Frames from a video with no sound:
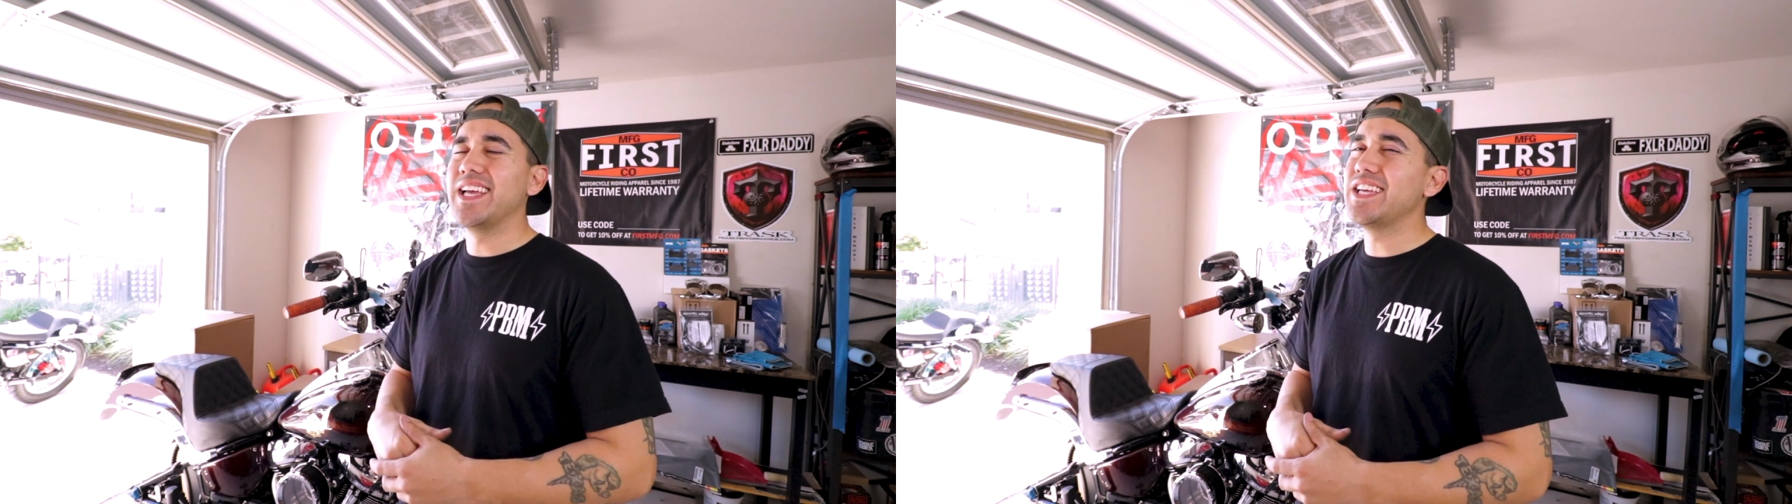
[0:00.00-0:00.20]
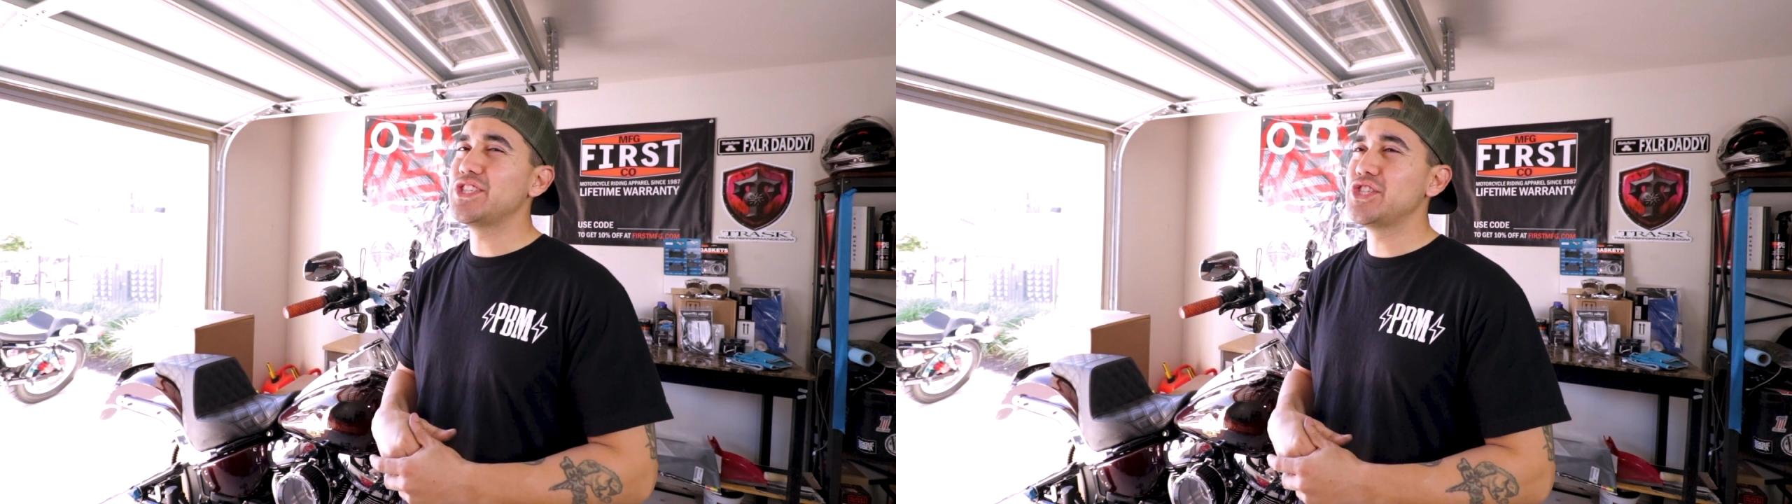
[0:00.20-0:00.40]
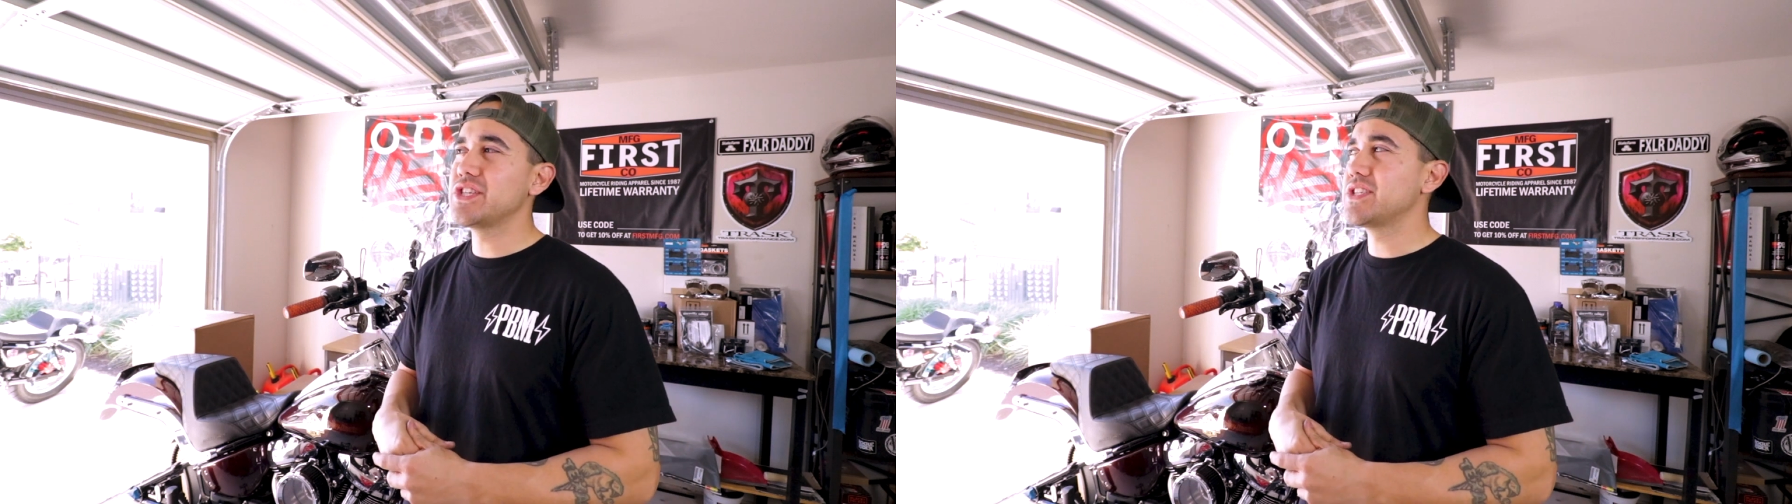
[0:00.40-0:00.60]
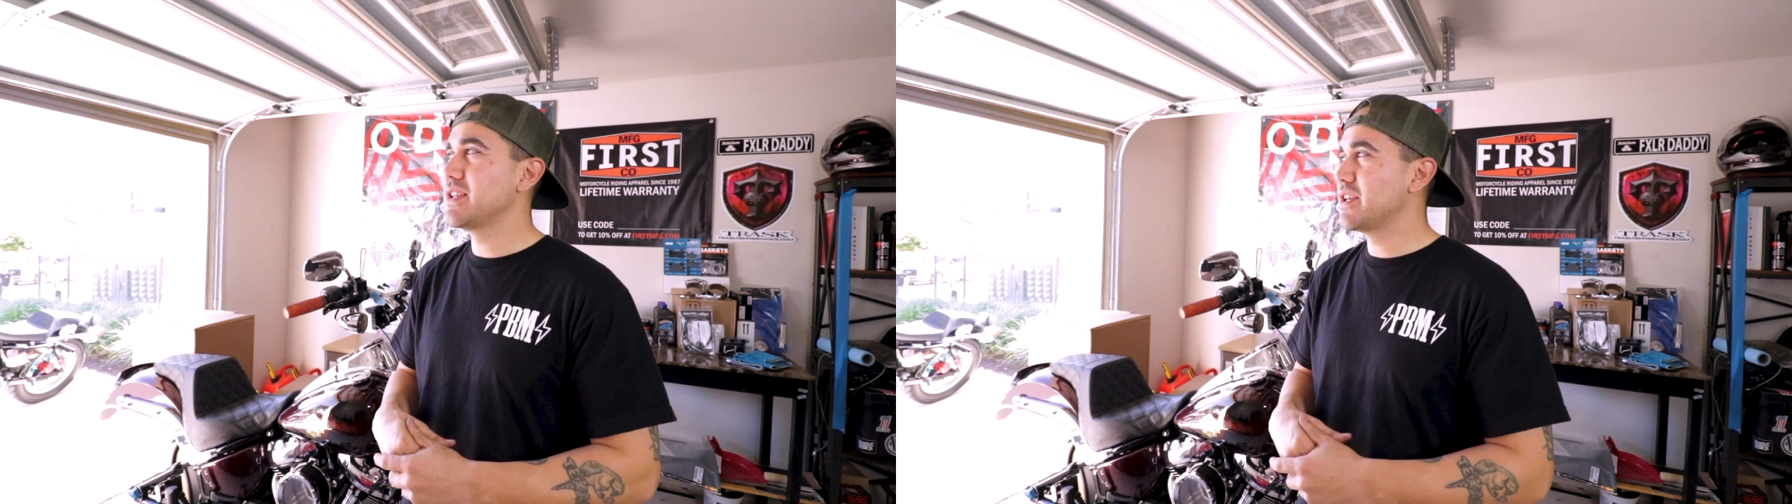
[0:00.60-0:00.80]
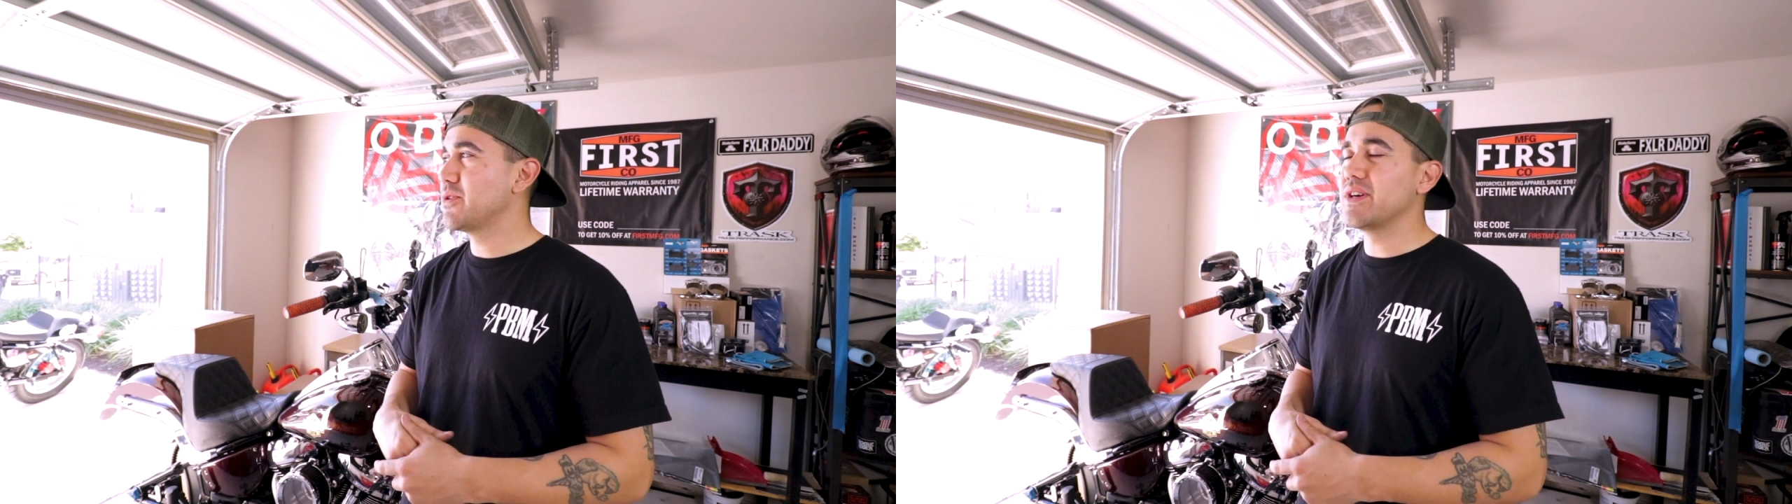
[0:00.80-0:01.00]
It's just a
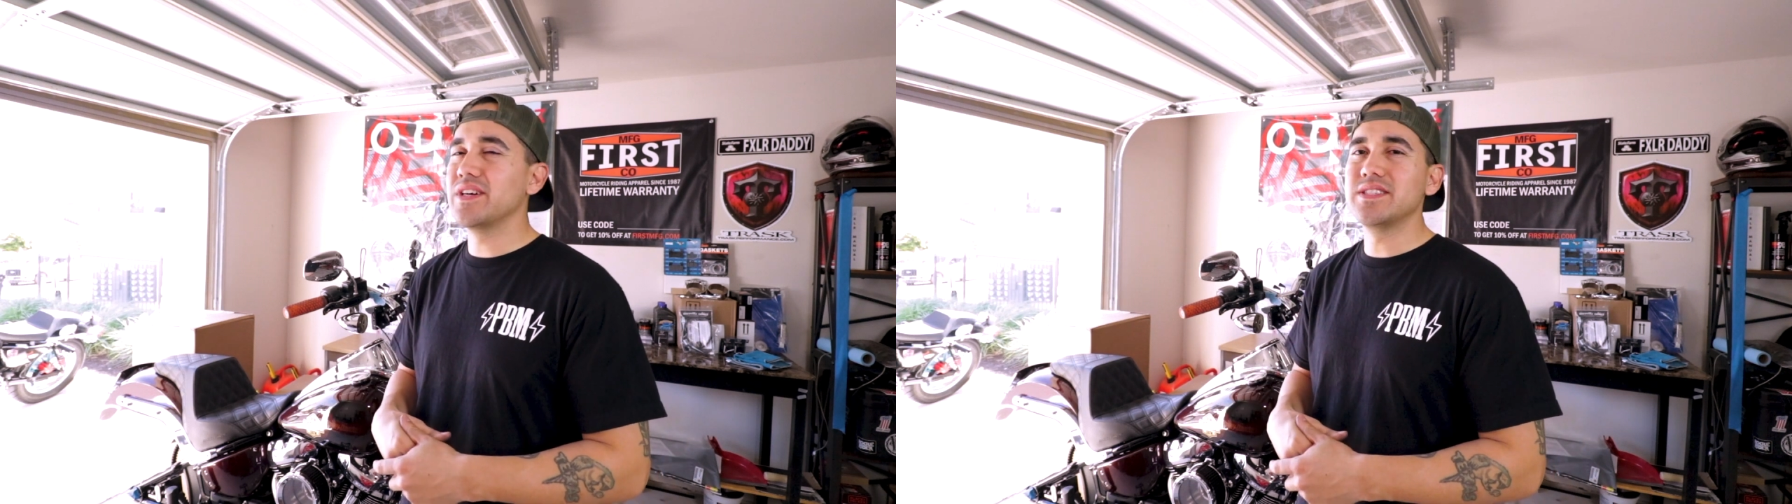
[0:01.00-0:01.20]
little